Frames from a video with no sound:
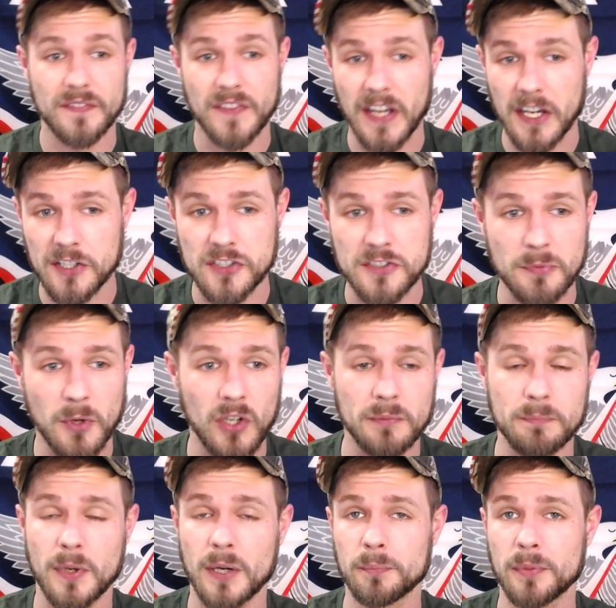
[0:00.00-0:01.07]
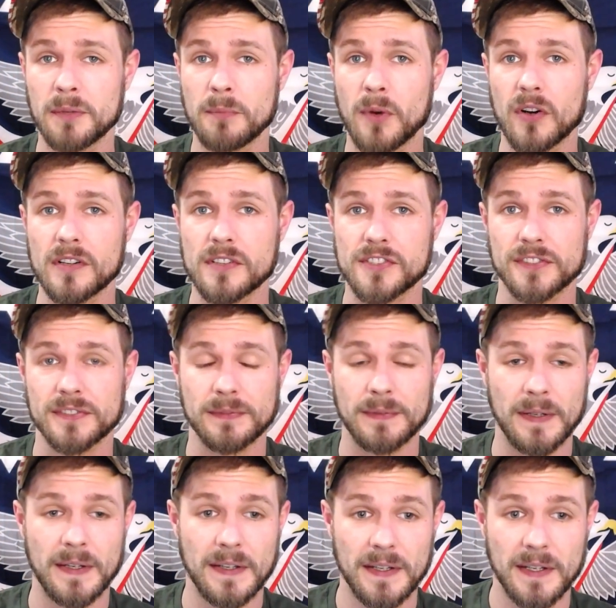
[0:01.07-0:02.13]
They had a small bump in March.
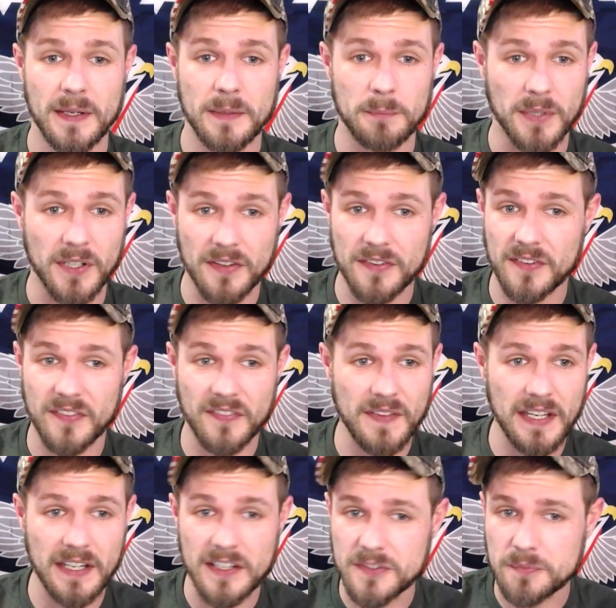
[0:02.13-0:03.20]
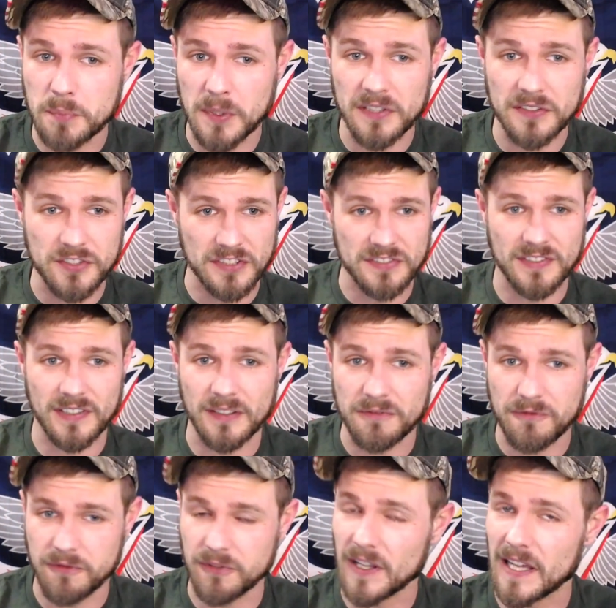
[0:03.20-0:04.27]
But other than that, it's been just a
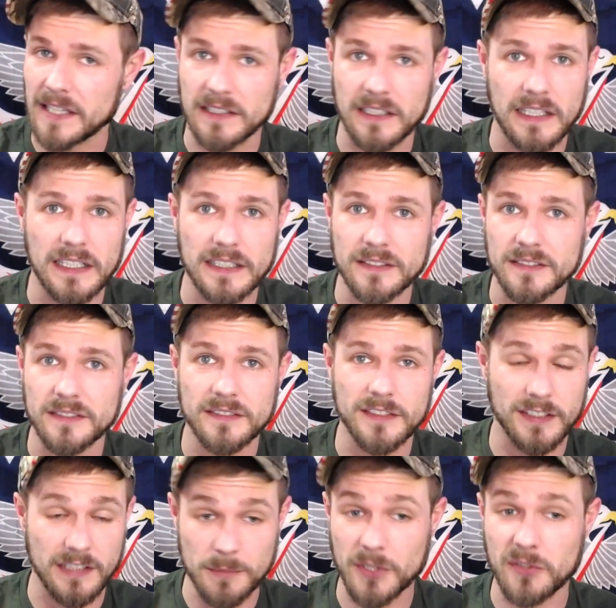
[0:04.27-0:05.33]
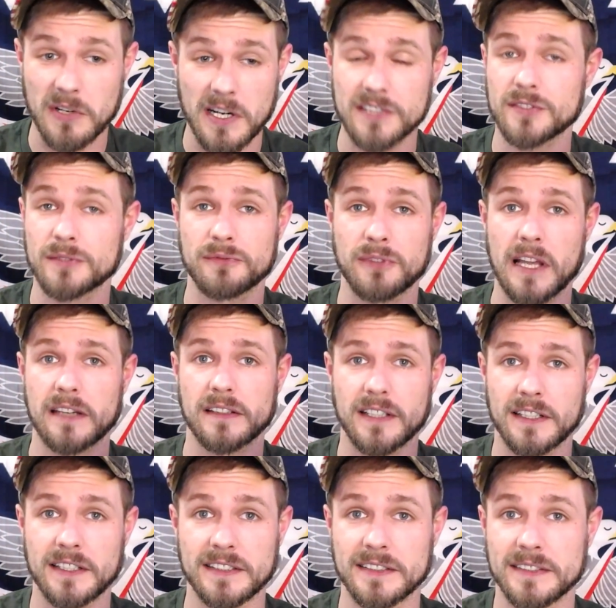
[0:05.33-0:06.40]
flat line. The Democrats are
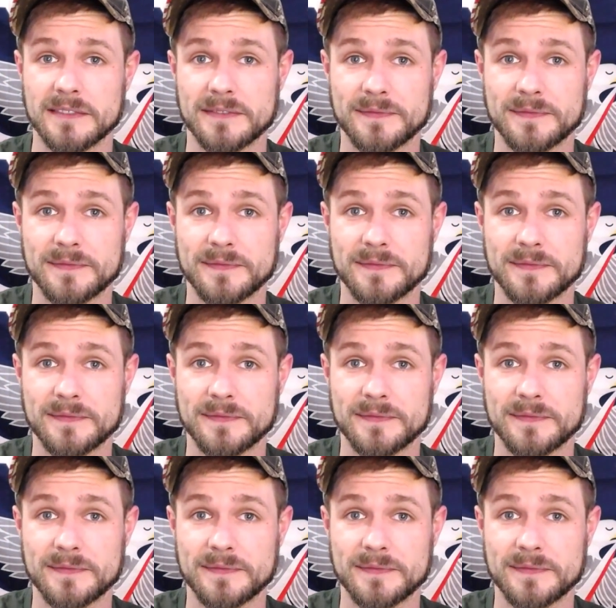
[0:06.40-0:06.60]
flatlined.